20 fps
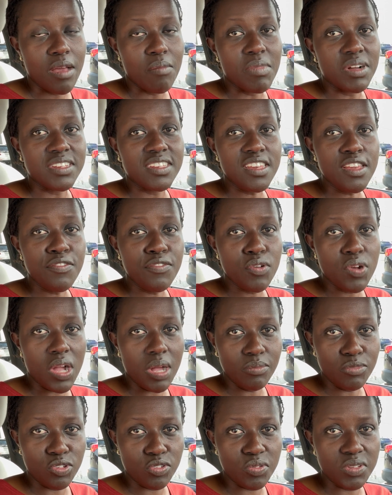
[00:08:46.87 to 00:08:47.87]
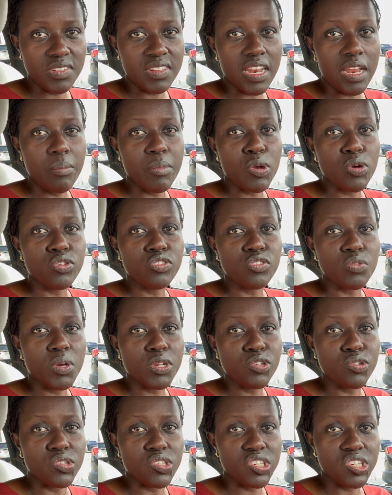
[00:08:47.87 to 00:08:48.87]
But if you come to Switzerland because you
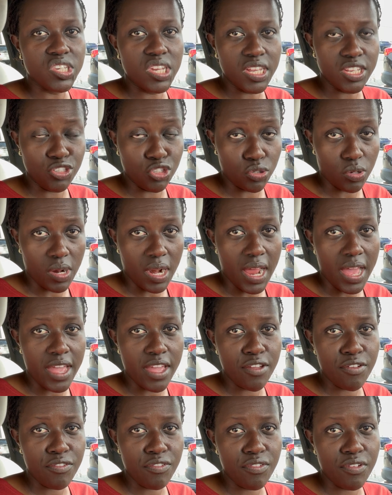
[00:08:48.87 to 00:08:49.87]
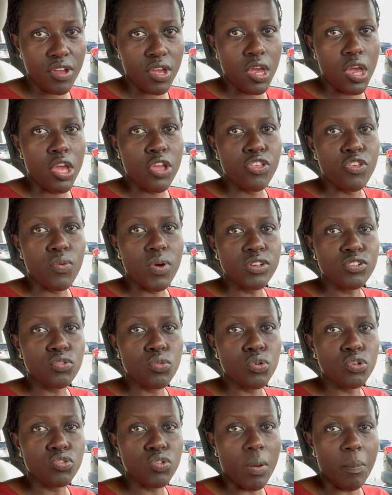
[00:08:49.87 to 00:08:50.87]
want to change your life, you want to
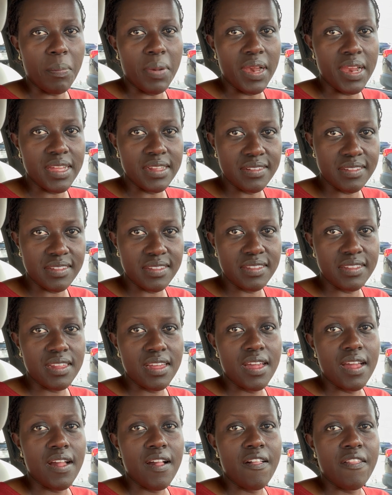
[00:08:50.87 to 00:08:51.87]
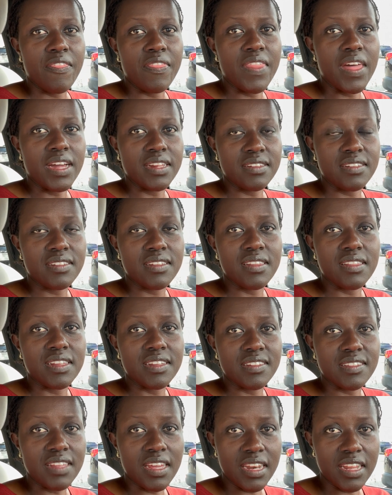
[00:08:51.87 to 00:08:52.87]
go to a place that
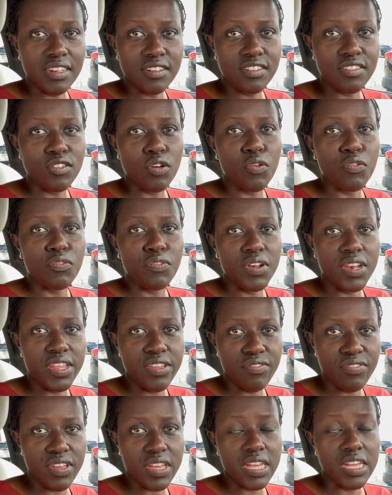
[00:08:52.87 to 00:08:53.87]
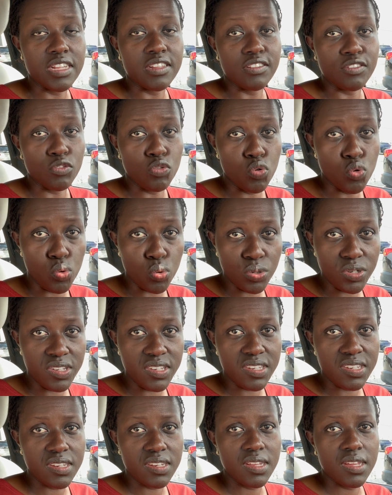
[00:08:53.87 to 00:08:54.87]
the standards of living is good,